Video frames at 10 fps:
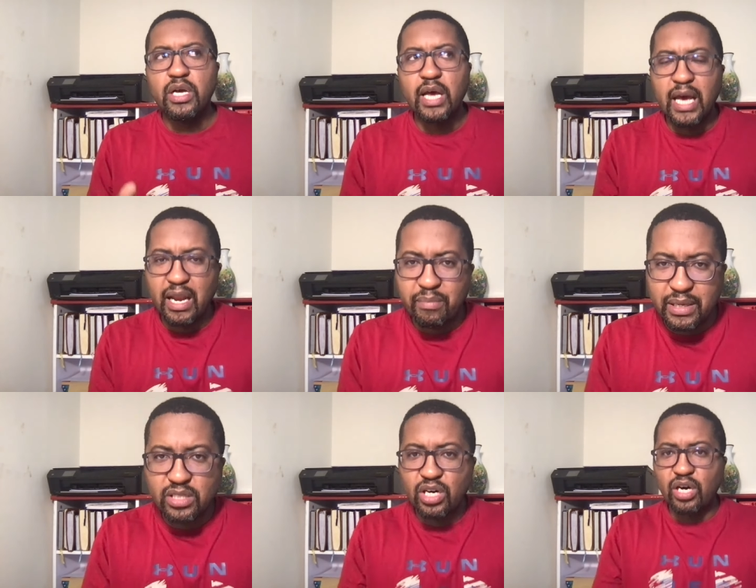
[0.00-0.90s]

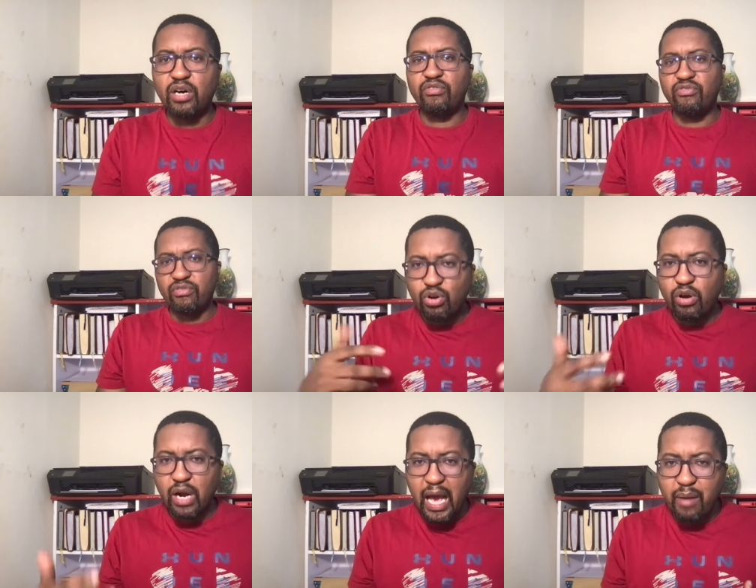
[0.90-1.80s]
element of
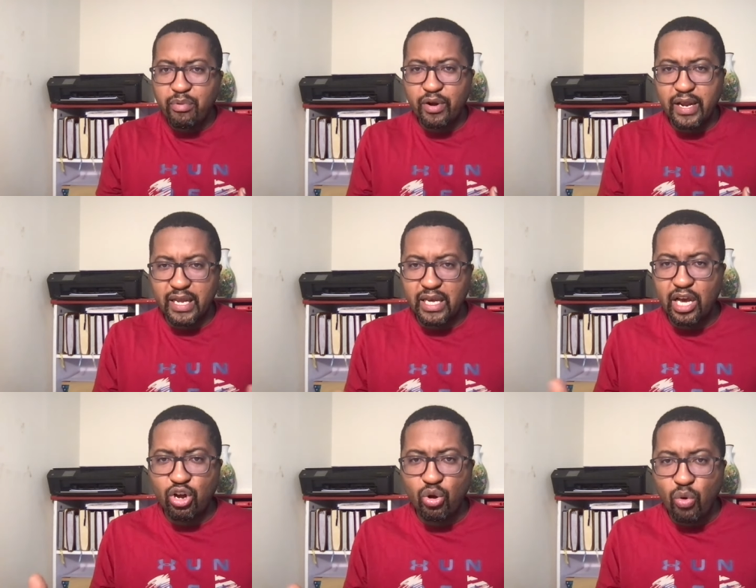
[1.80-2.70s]
collaborating
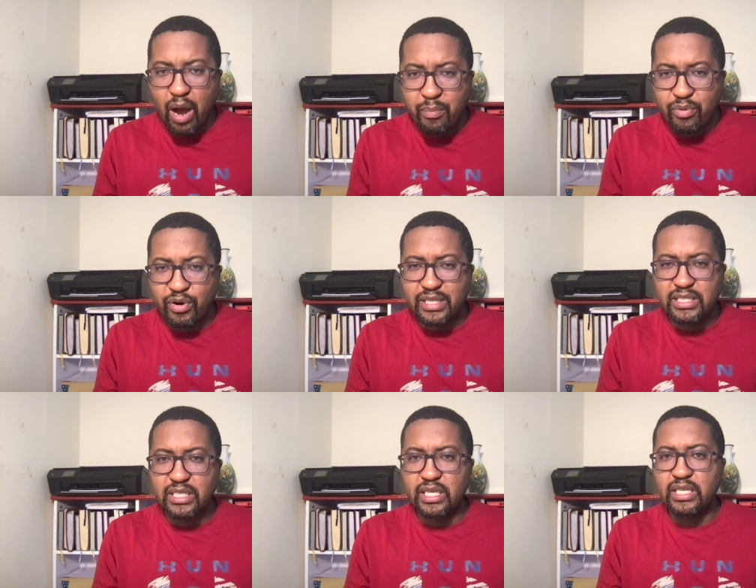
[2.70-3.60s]
and cooperating